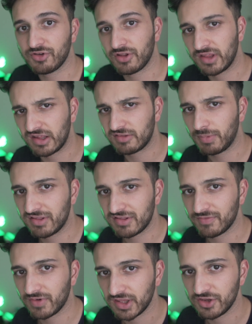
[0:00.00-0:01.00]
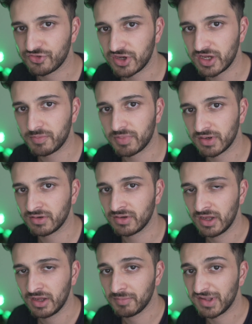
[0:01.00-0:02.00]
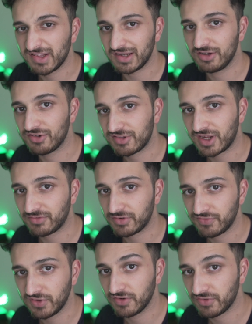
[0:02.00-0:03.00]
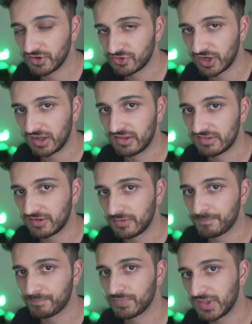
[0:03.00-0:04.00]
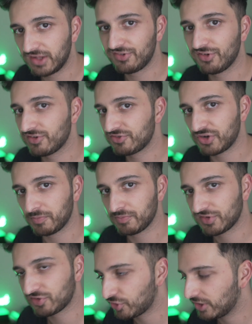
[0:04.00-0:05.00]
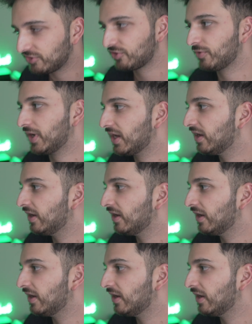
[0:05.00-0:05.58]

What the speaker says: Are they expensive, are they cheap, and basically just cover a few different chains. So let's just jump straight to it.